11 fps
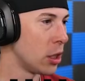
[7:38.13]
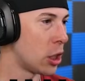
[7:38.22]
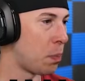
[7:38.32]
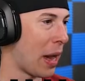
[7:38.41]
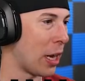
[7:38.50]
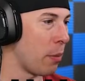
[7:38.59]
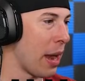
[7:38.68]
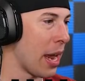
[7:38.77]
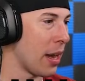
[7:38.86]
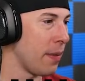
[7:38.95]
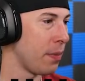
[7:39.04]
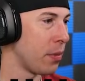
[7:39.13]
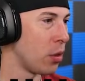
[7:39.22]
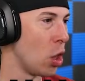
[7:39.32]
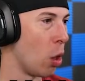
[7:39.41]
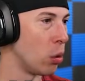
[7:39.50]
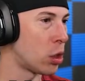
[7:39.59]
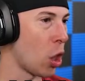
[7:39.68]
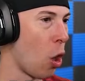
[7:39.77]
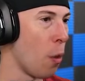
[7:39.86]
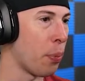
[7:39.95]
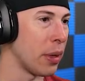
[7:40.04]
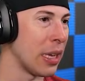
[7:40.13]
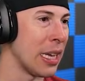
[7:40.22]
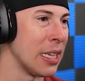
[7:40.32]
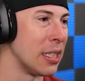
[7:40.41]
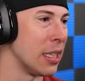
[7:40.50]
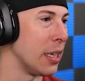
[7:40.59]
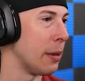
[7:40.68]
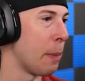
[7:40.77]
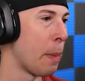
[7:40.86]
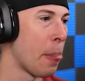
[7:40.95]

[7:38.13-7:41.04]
Spider-Man, no scope, easy.